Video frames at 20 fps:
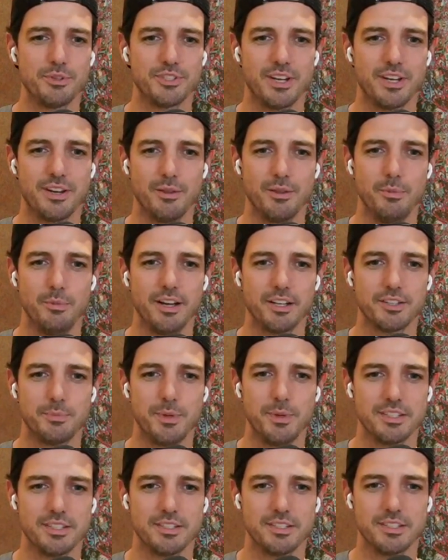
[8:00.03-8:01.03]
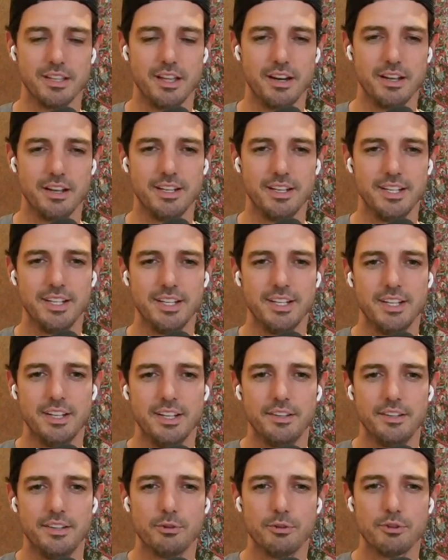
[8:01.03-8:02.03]
the block space on Solana.
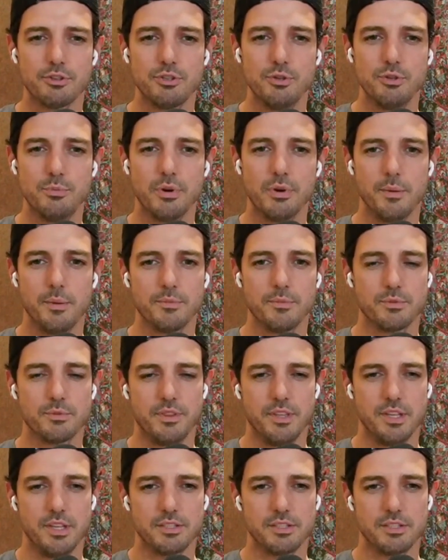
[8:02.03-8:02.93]
Now, there are two problems with this.